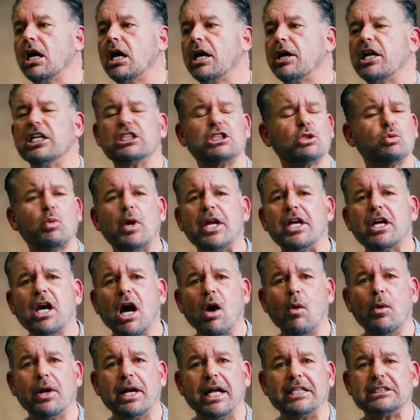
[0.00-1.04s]
He says, Where are you
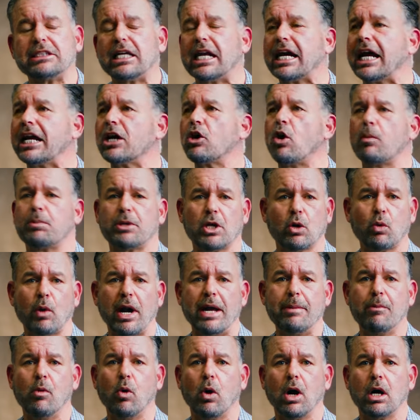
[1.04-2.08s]
going? I said, I got to go up to
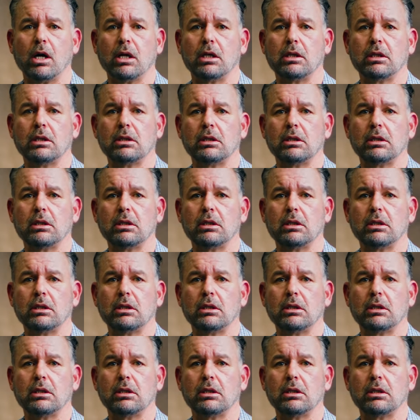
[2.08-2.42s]
Graymoor.